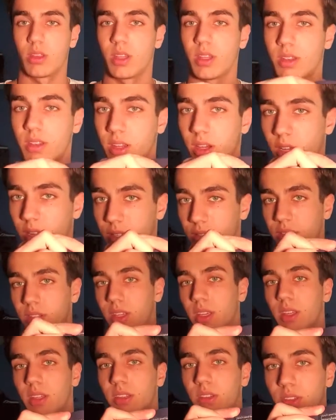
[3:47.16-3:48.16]
The tongue
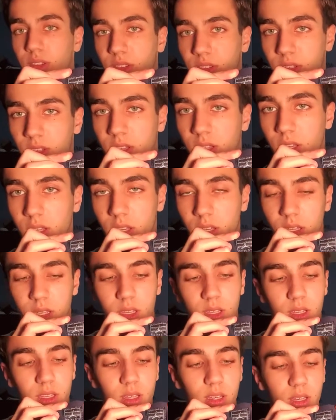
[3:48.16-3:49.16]
says,
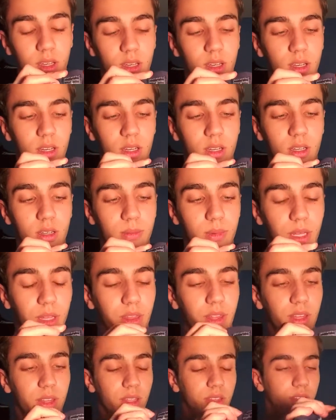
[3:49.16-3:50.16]
I
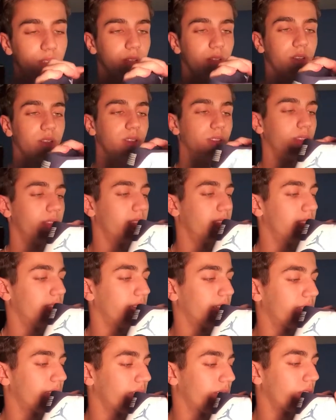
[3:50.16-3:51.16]
think the tongue,
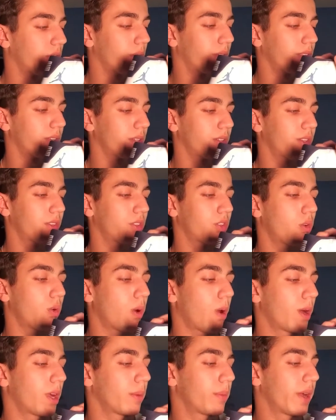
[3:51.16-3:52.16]
that's the tongue right there. It says
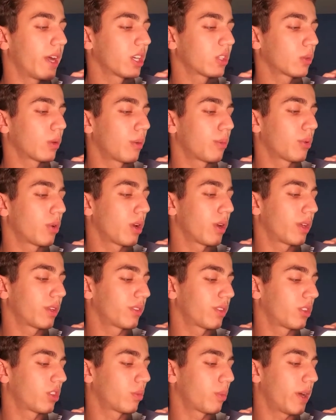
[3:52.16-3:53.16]
quality basketball
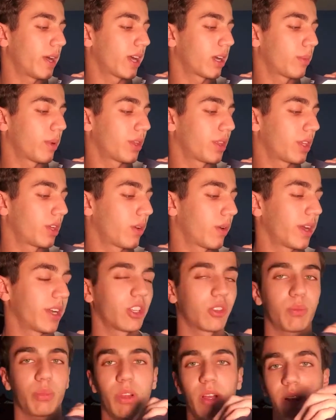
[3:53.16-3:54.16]
products inspired by the
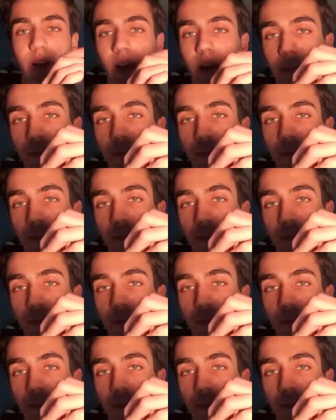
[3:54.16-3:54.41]
greatest player